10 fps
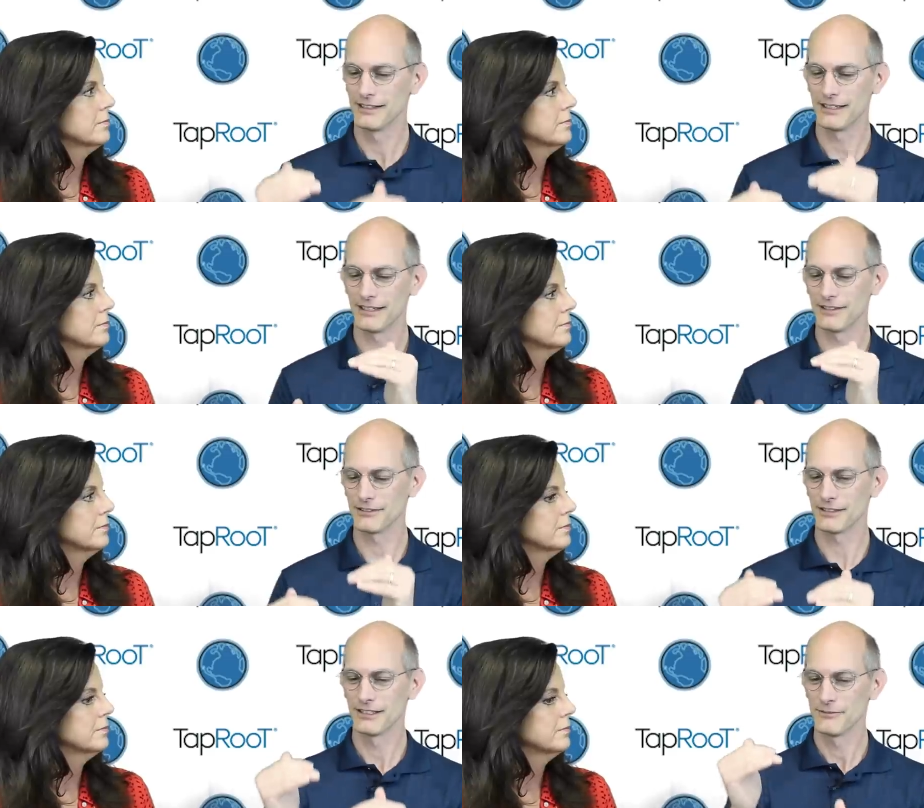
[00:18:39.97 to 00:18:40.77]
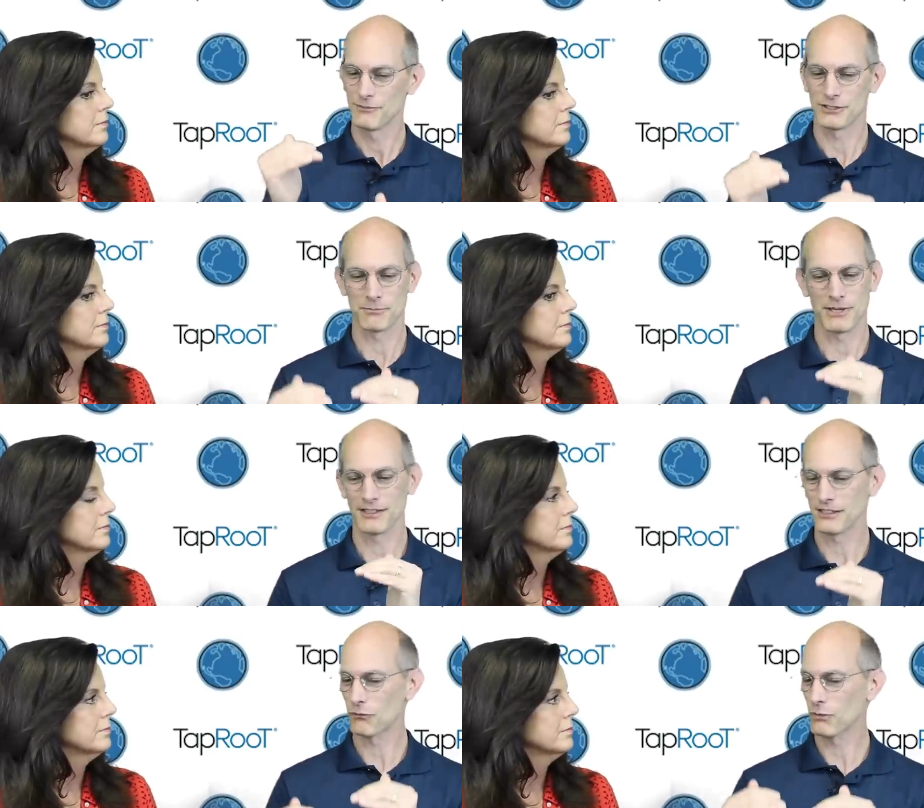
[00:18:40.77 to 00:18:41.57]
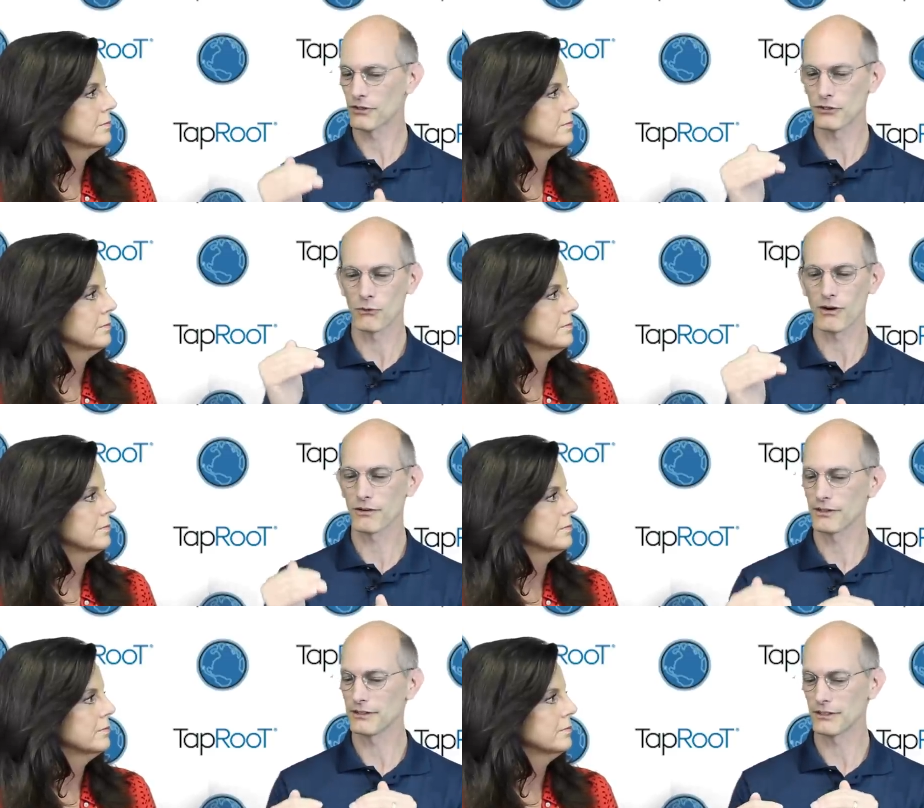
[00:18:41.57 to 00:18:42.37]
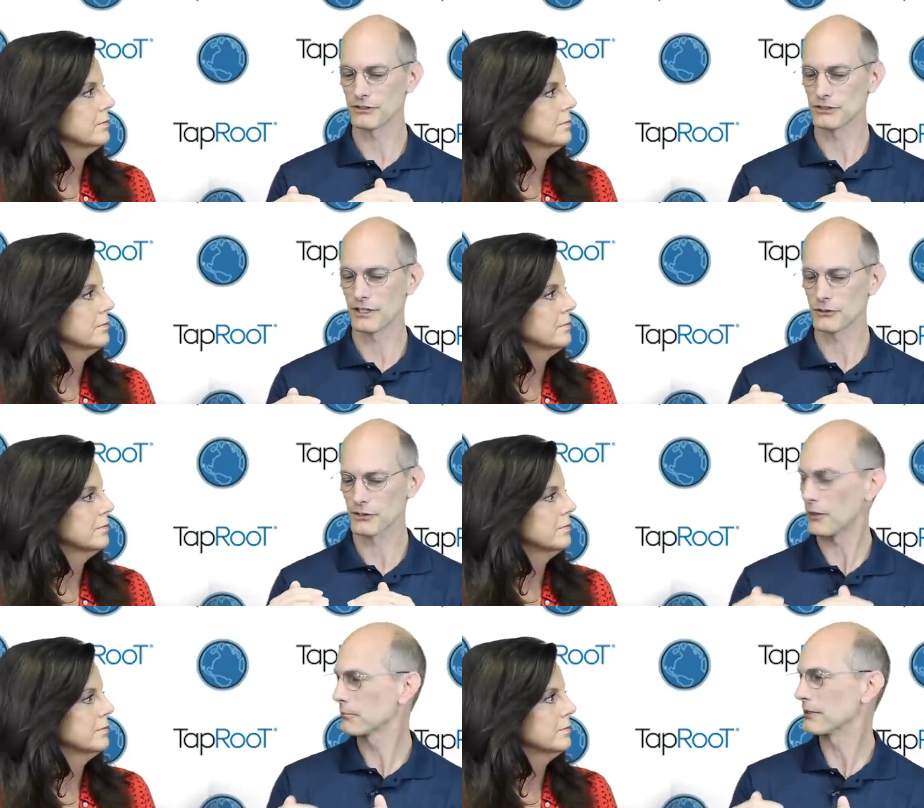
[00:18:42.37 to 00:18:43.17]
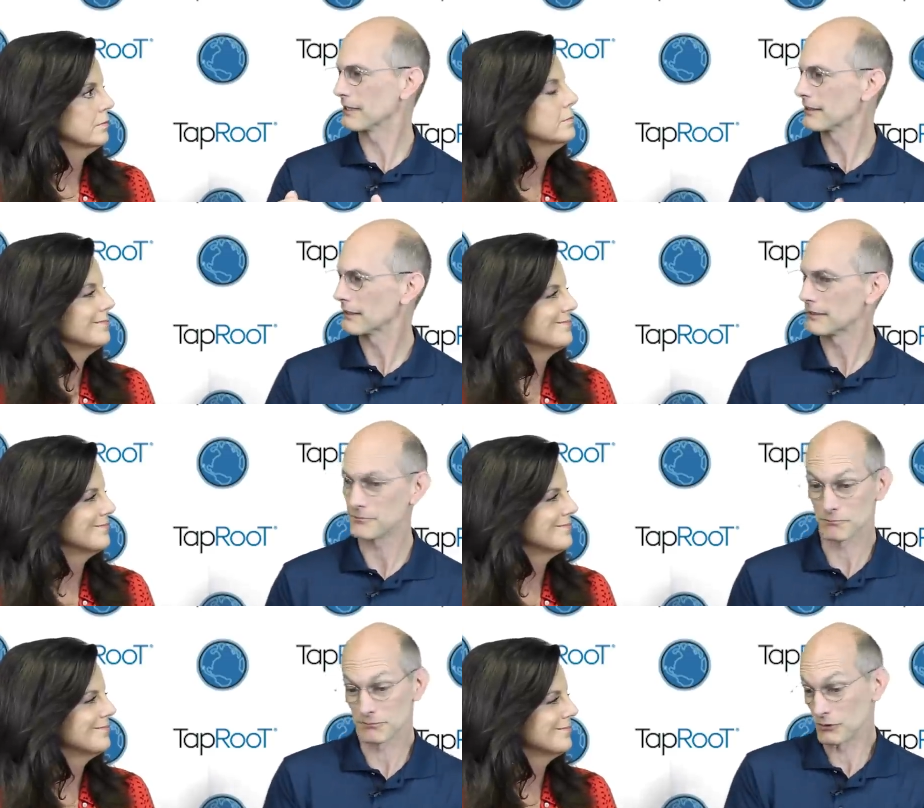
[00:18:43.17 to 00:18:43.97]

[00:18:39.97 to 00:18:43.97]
Speaker 1: And depending on where you are in there and your company, mm-hmm. uh,